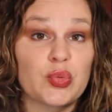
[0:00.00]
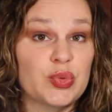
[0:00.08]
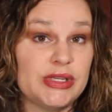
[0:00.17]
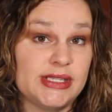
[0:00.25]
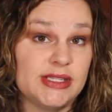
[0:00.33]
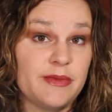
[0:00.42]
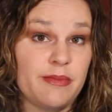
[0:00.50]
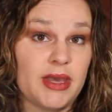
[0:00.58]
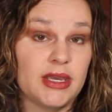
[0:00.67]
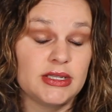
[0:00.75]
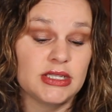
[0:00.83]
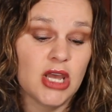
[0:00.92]

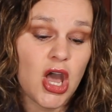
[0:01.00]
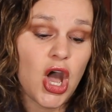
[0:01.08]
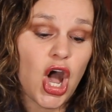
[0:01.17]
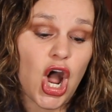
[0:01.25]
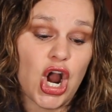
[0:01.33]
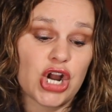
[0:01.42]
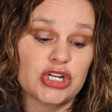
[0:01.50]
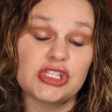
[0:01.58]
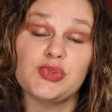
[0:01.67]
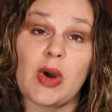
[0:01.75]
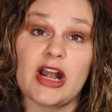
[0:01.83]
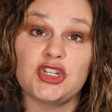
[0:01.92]
resubmit are
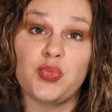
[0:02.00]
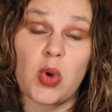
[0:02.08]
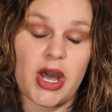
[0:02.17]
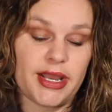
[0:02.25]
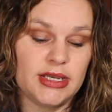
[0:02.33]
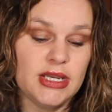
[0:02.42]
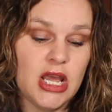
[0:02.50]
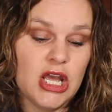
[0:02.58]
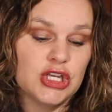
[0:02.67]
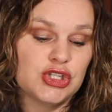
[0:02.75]
swatch 1,